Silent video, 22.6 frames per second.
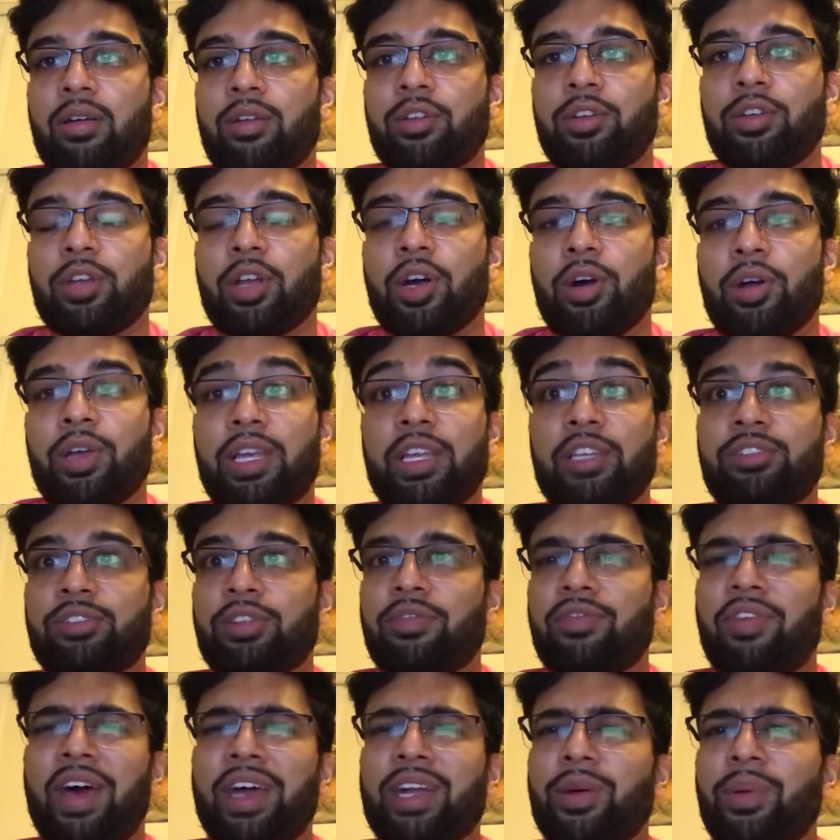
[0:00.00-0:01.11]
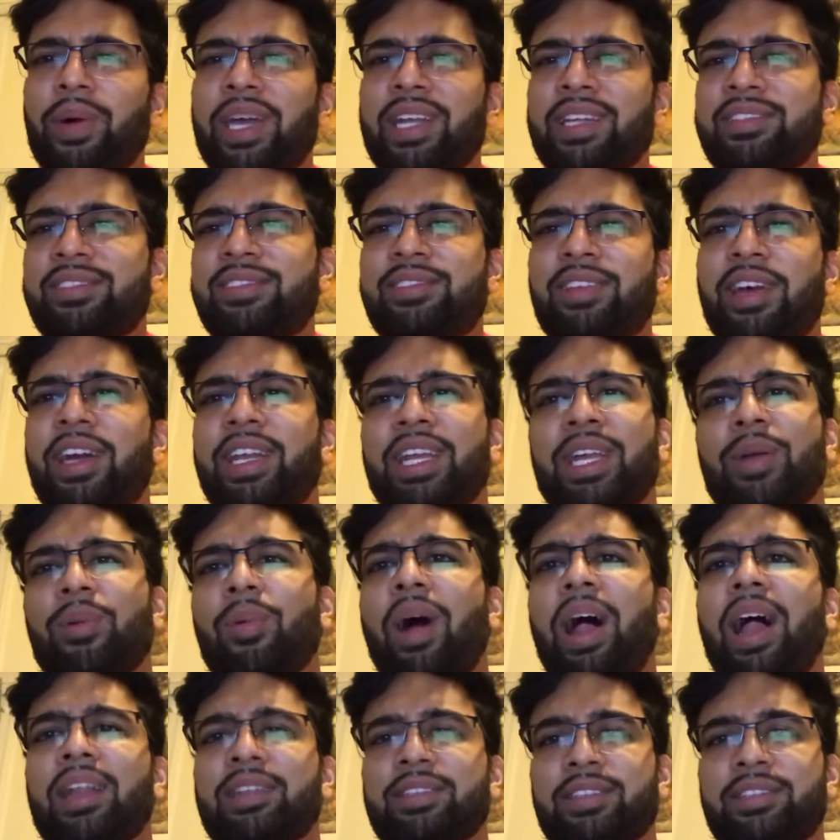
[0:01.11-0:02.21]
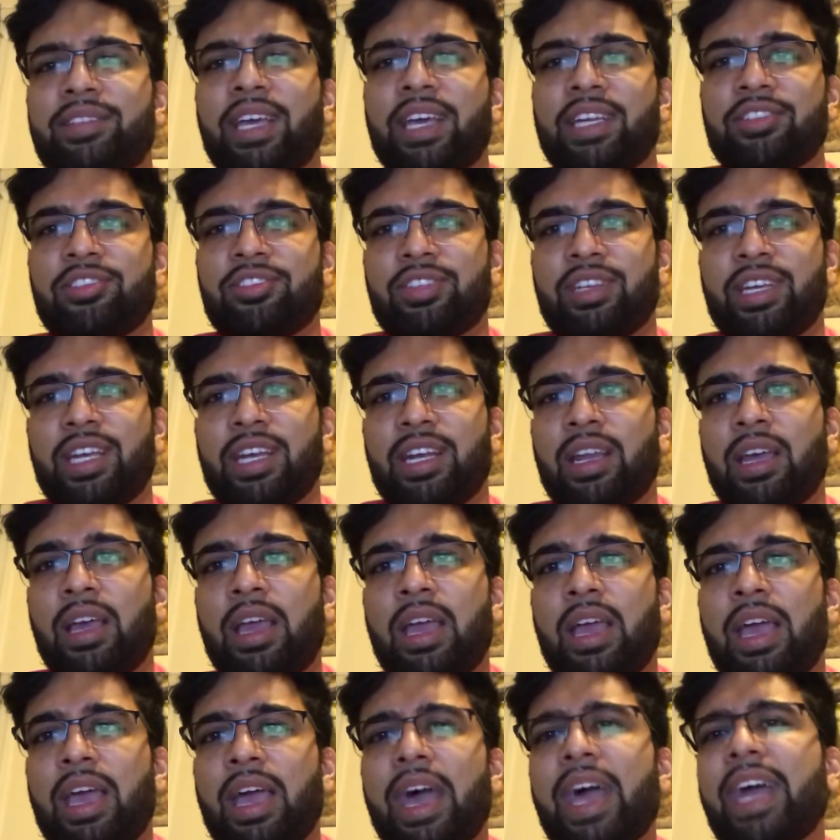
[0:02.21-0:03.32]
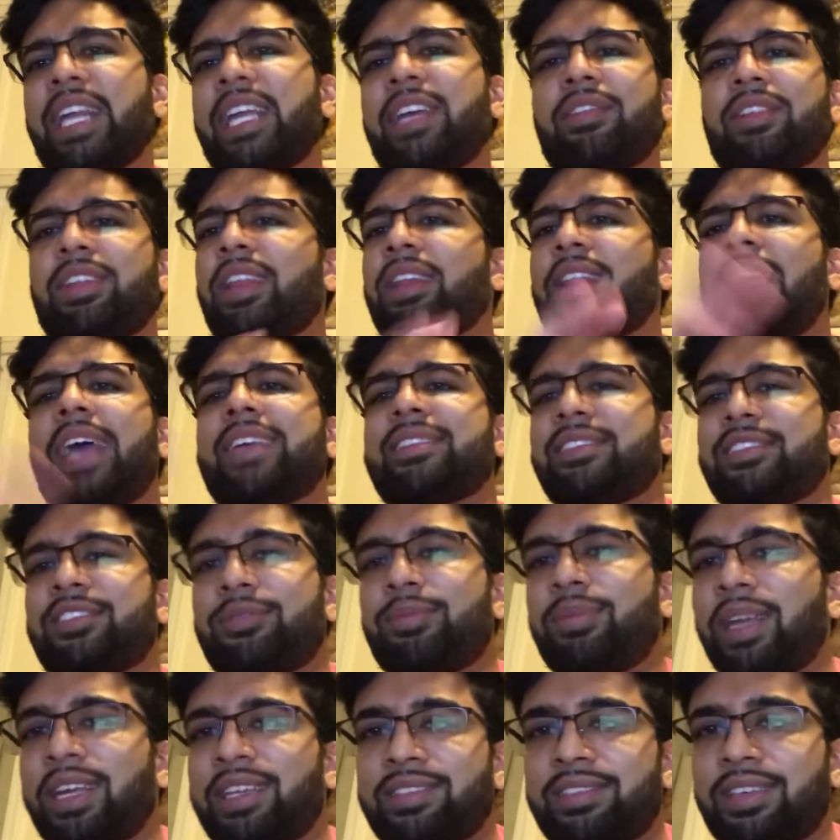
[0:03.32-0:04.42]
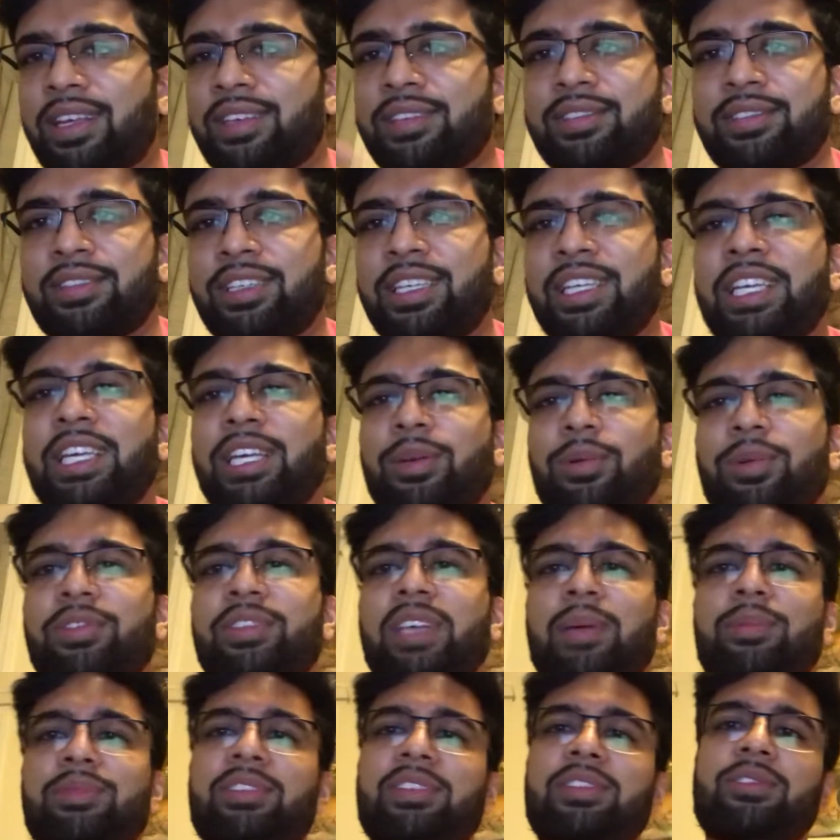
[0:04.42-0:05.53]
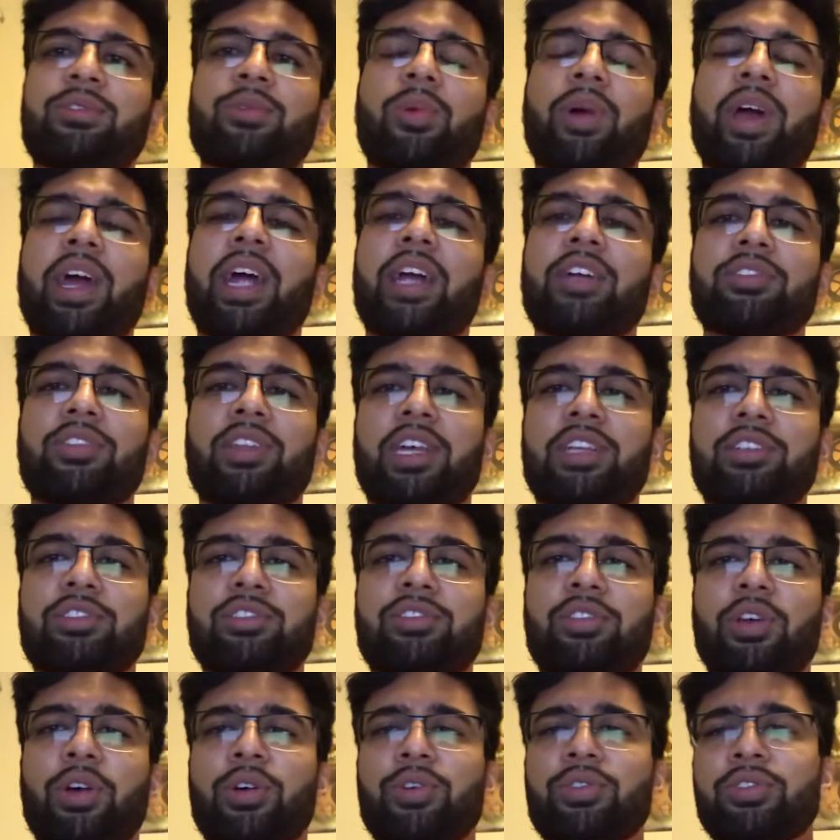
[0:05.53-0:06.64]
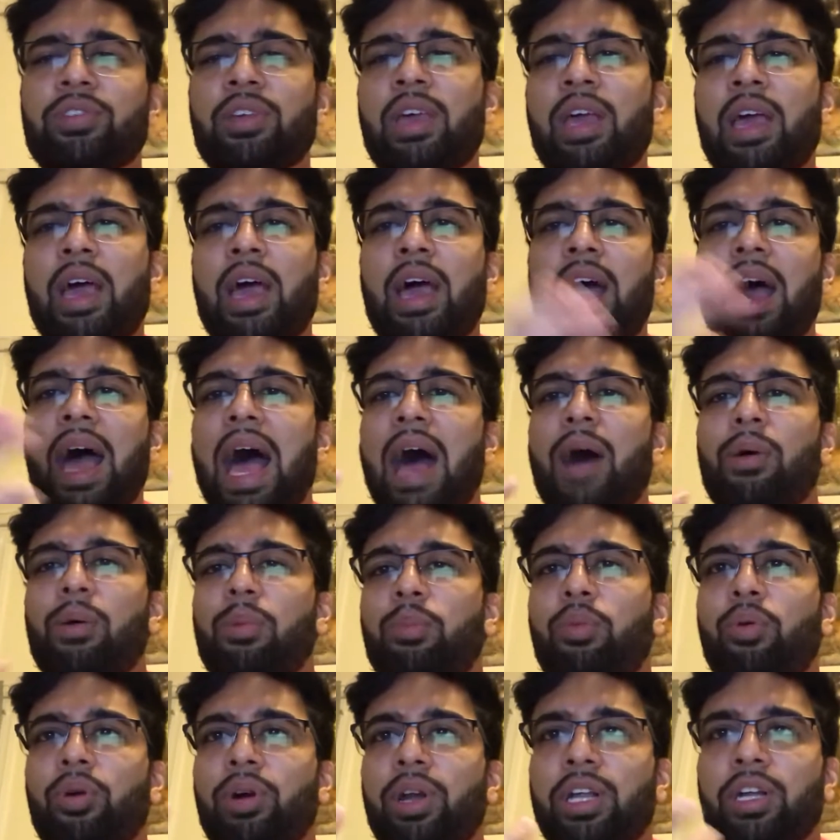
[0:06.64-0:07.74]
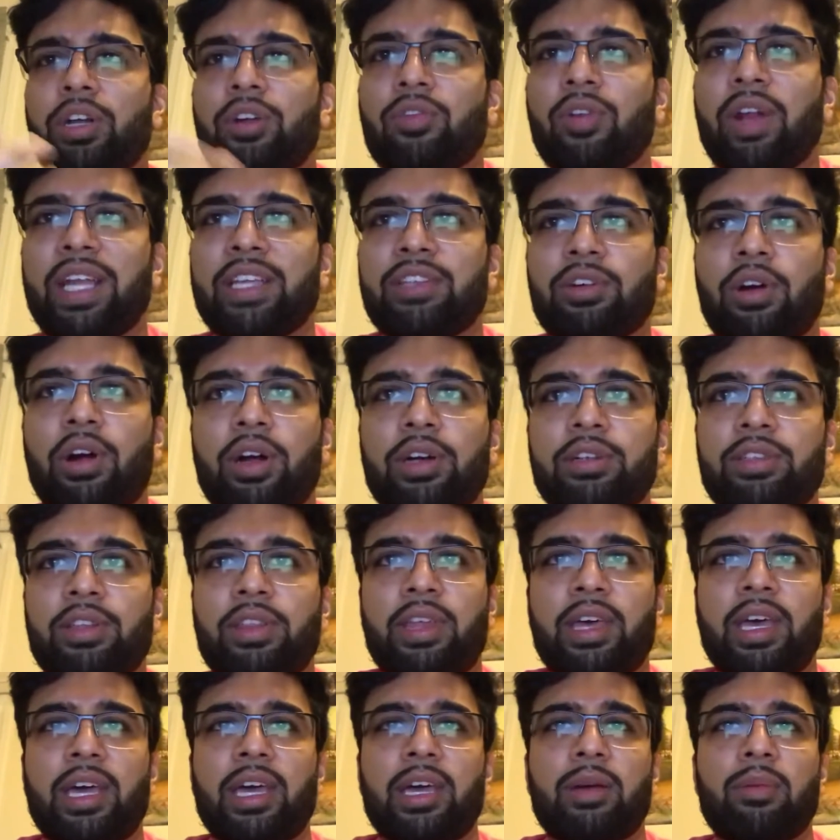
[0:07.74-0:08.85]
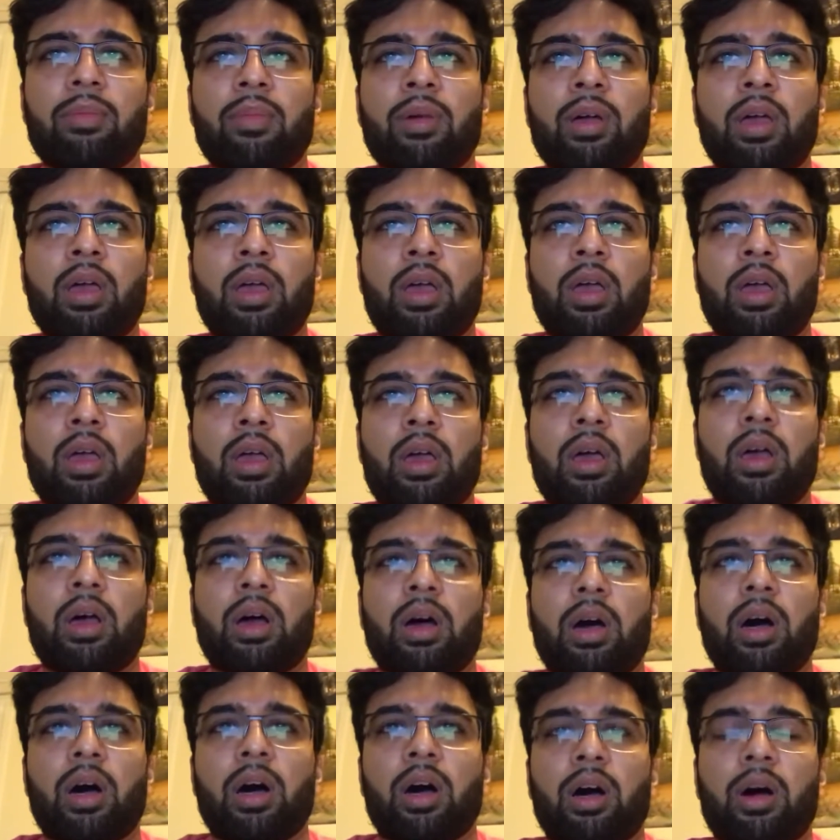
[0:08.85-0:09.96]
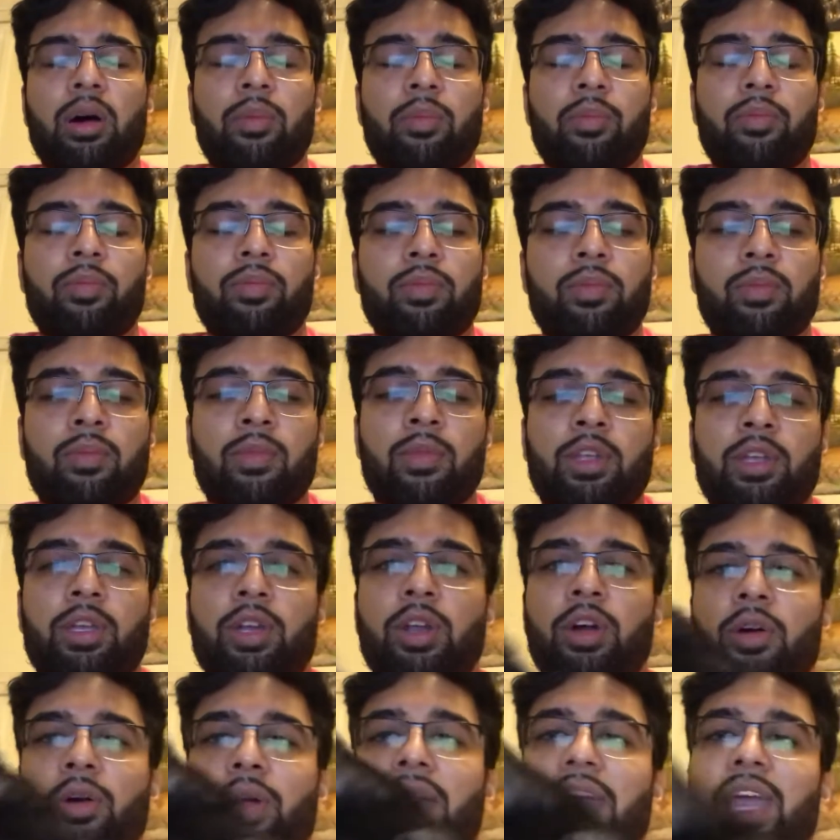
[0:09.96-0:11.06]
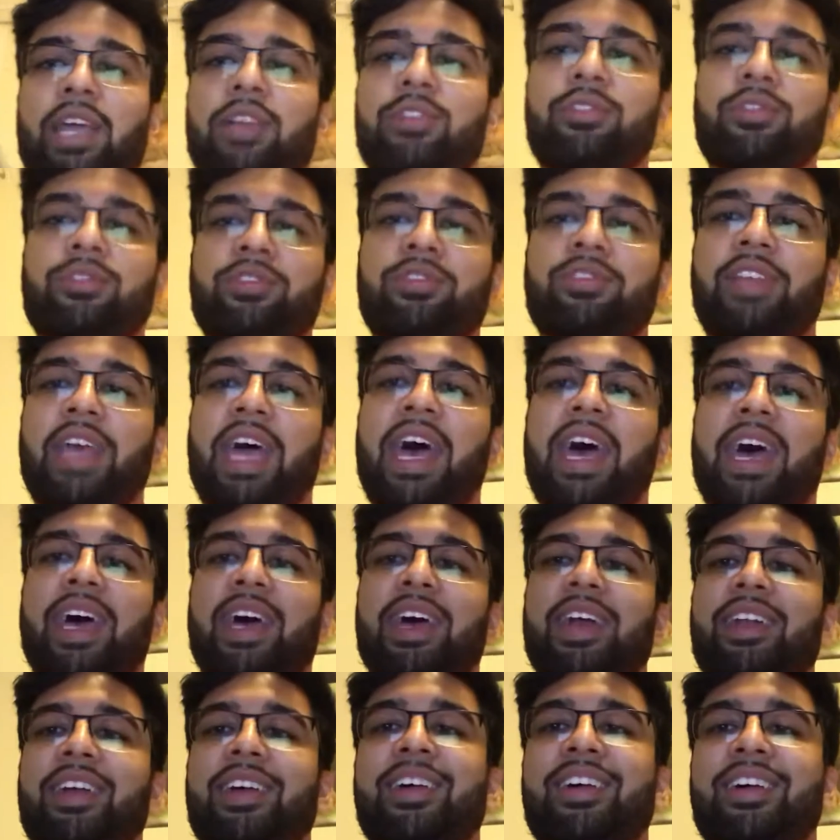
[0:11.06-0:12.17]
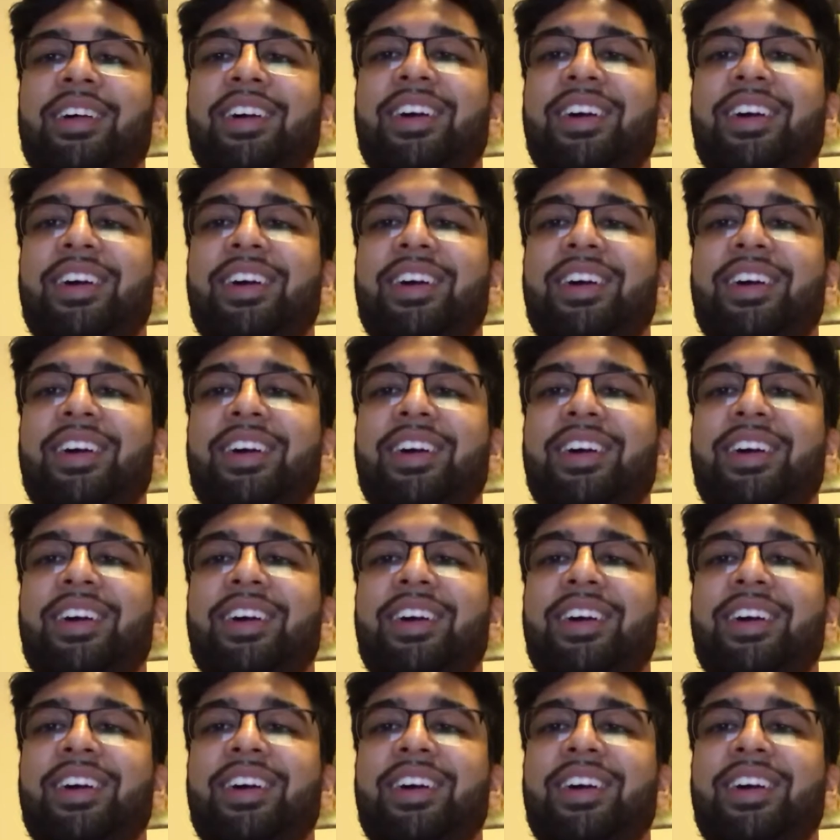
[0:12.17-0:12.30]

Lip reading: he should find a way to study while in detention. And even the license plate says E equals MC squared, so that just shows how important grades are to them. Andrew's dad,